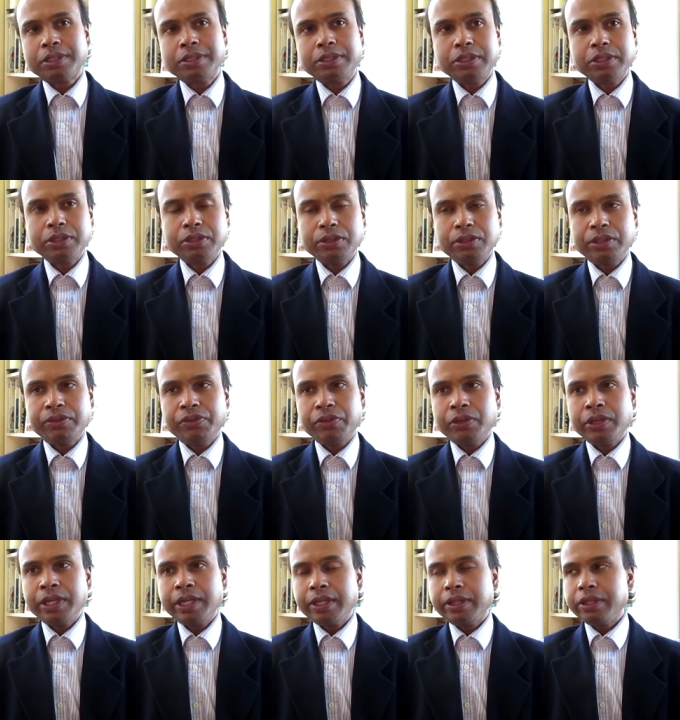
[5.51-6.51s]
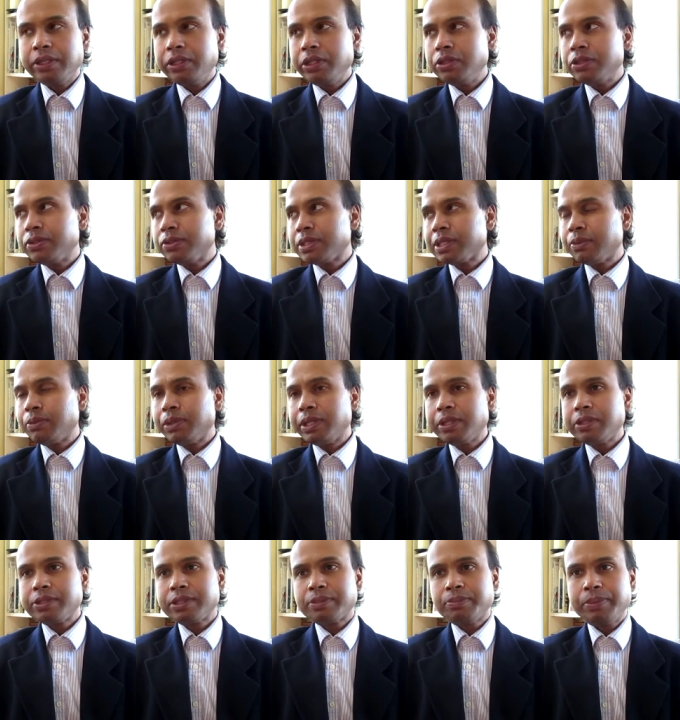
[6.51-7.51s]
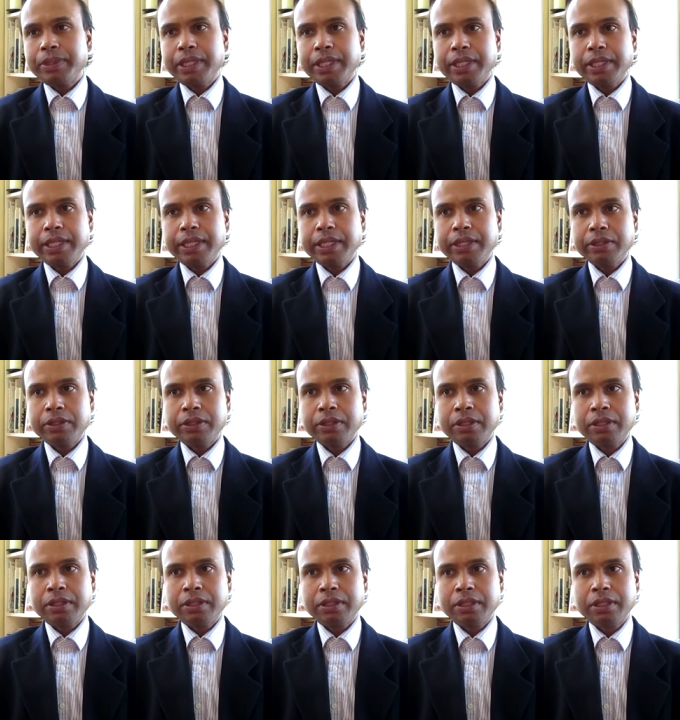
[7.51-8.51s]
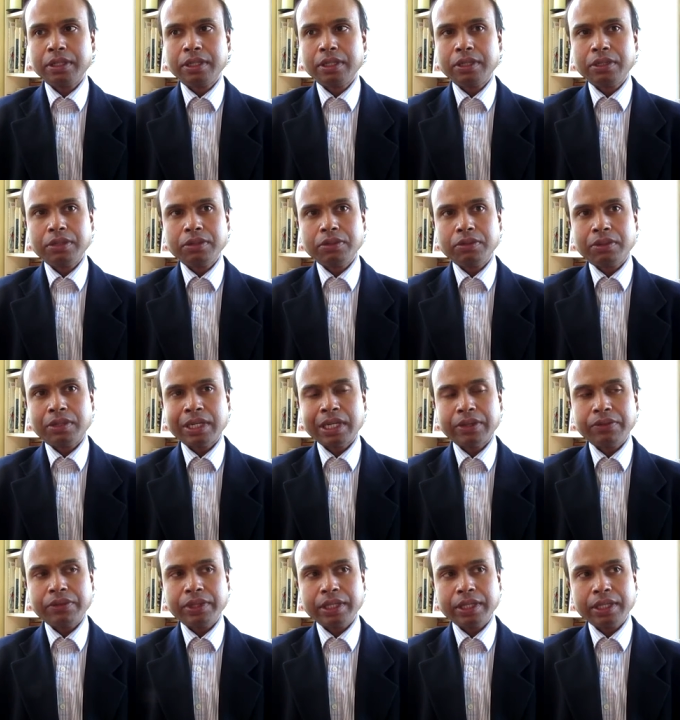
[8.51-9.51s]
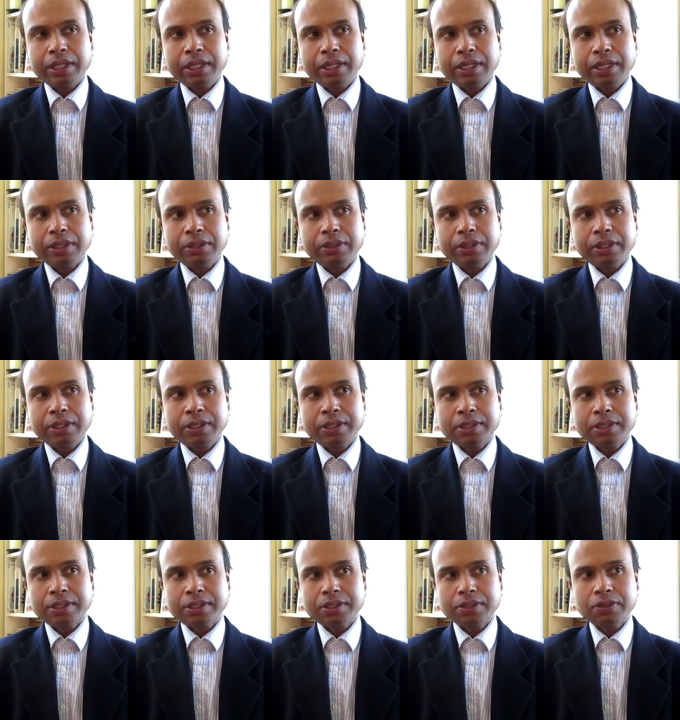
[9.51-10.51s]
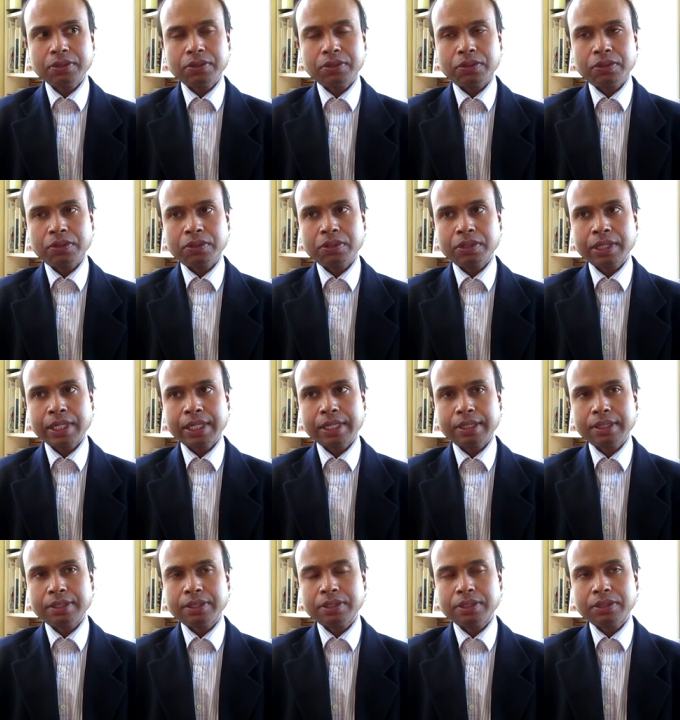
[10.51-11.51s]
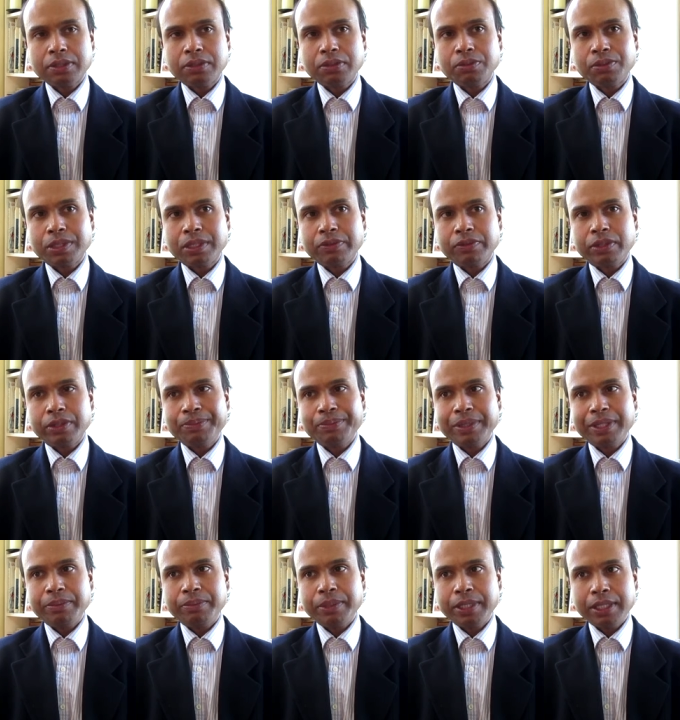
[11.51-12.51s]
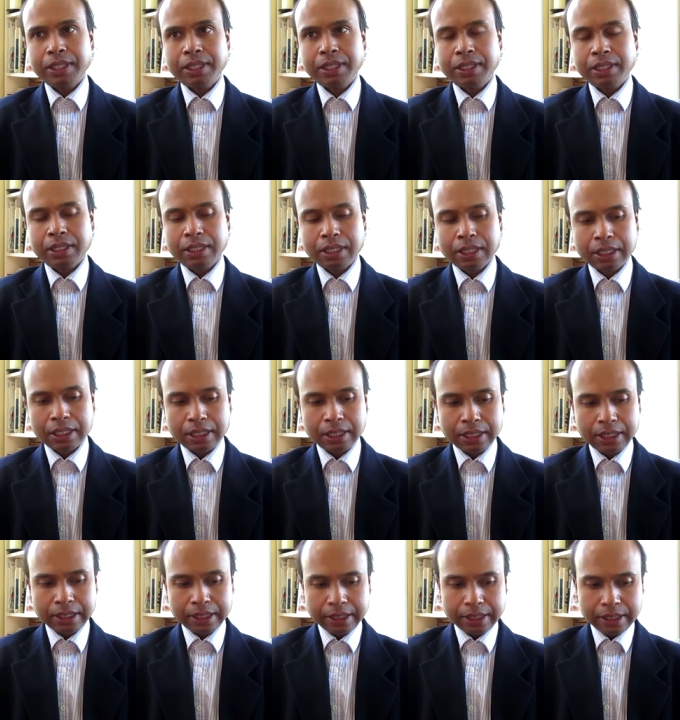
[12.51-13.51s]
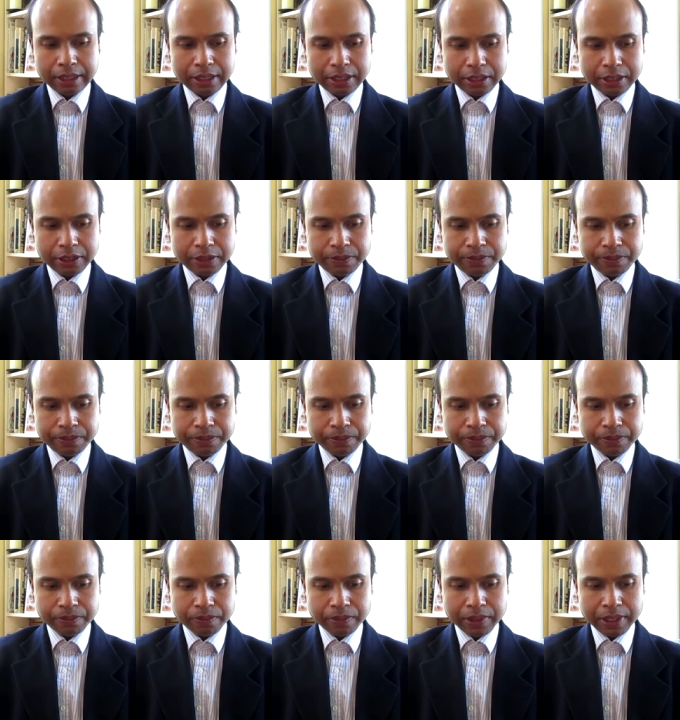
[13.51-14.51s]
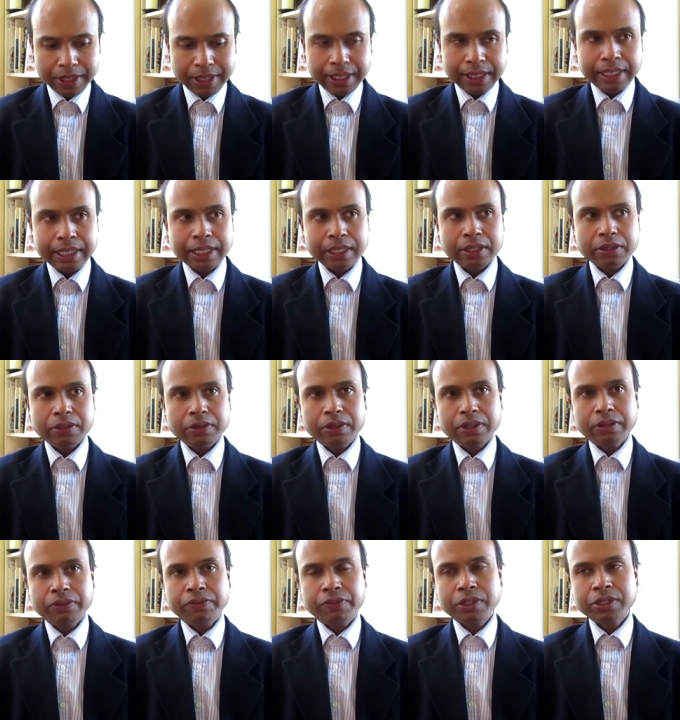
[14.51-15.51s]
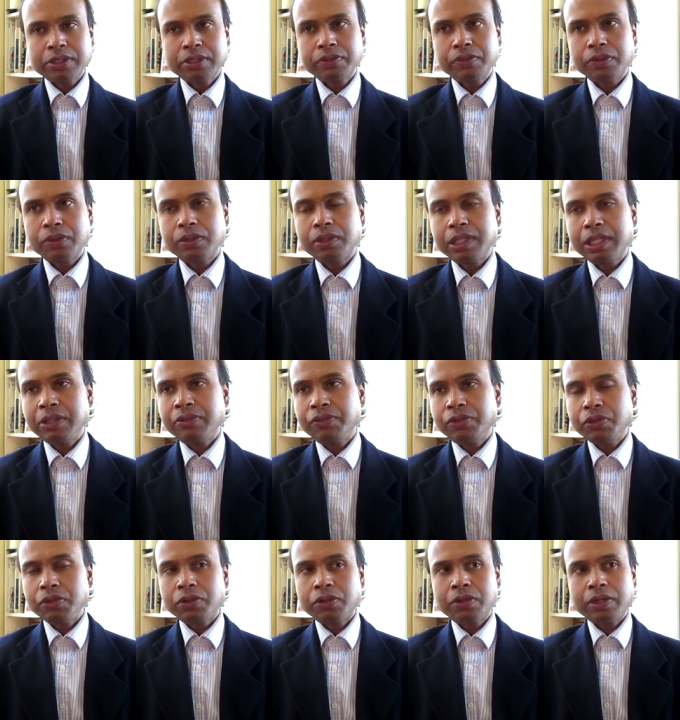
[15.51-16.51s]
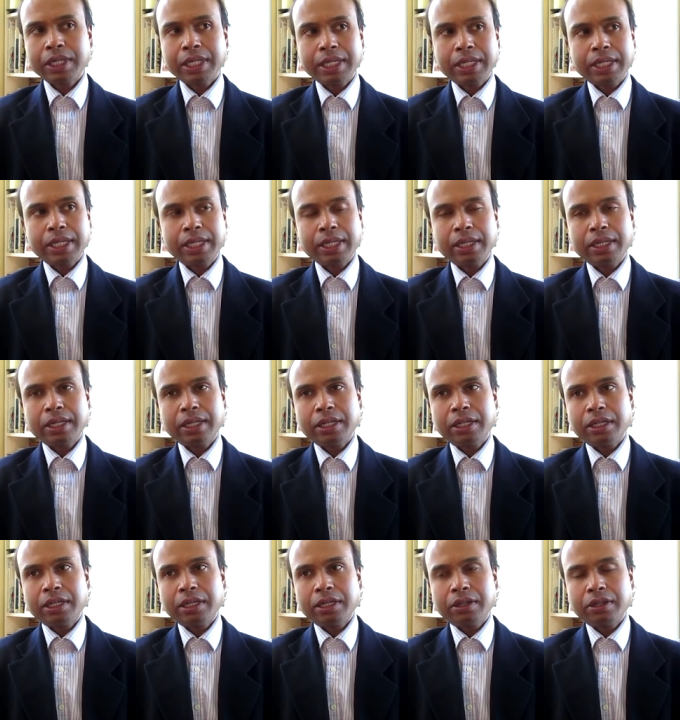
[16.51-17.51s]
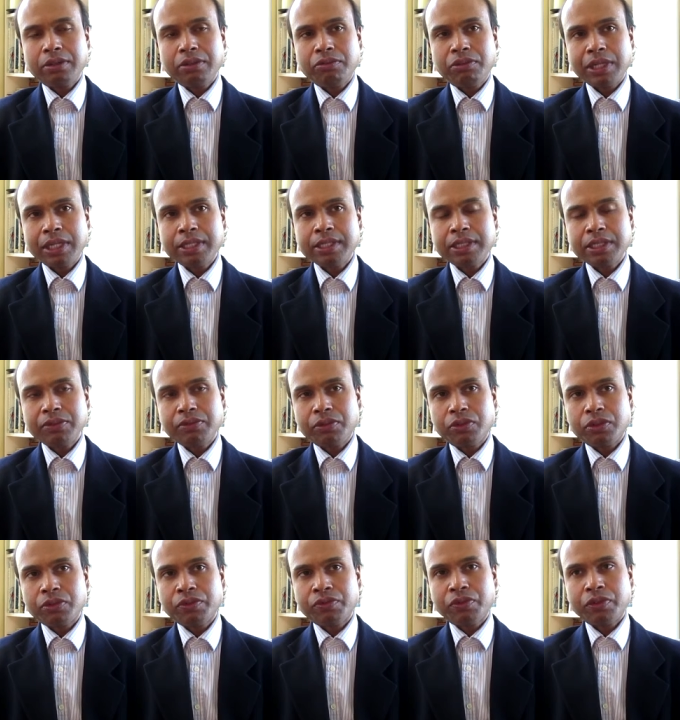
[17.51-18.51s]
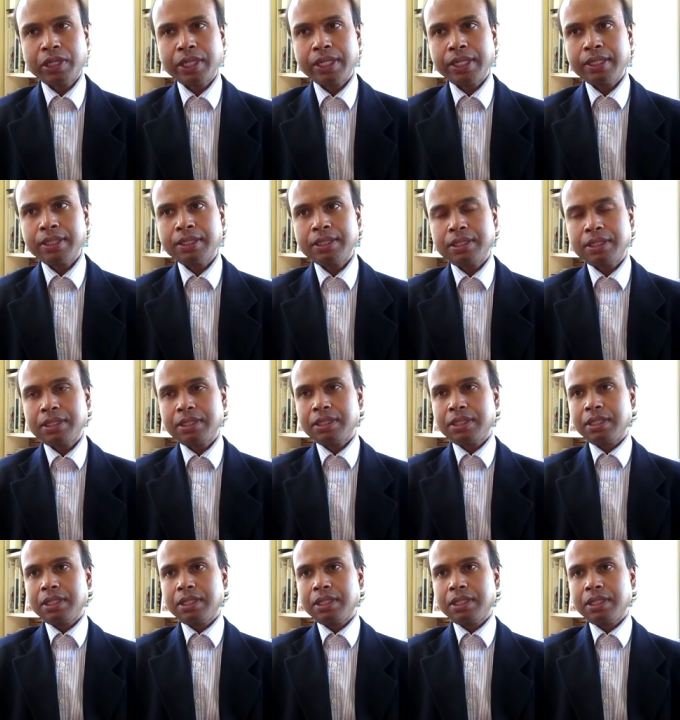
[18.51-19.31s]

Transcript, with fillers: to do if you hear the news of someone else being ill or having an illness or cancer or whatever it may be. Um, now, first of all, if you're a uh, relative or a friend,